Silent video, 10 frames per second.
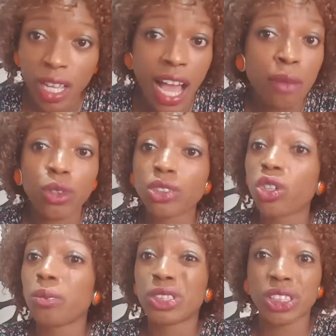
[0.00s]
I'm just
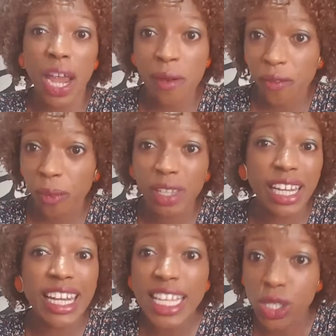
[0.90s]
going to be sharing from the
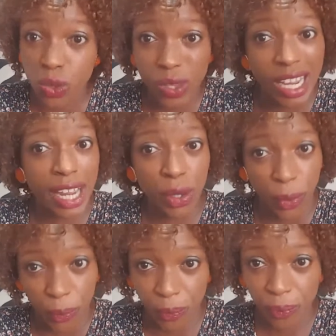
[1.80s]
little that I know.